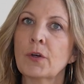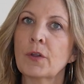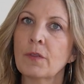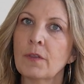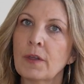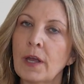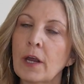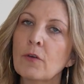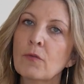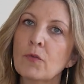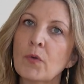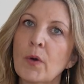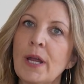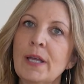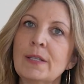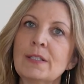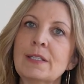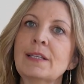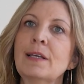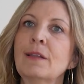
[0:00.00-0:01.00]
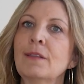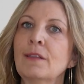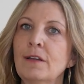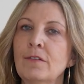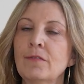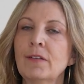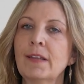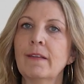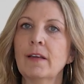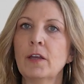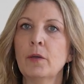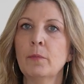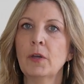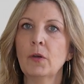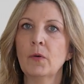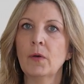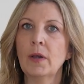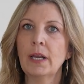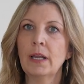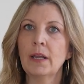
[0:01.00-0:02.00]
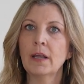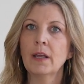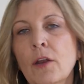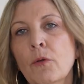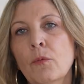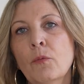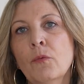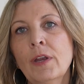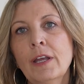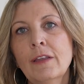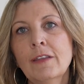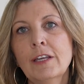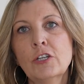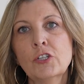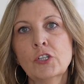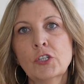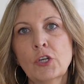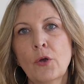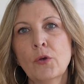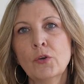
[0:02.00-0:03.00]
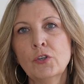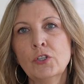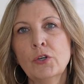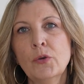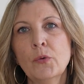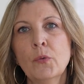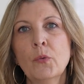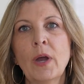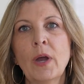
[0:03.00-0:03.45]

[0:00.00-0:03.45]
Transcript: to their friends that live in the community. And it really shows you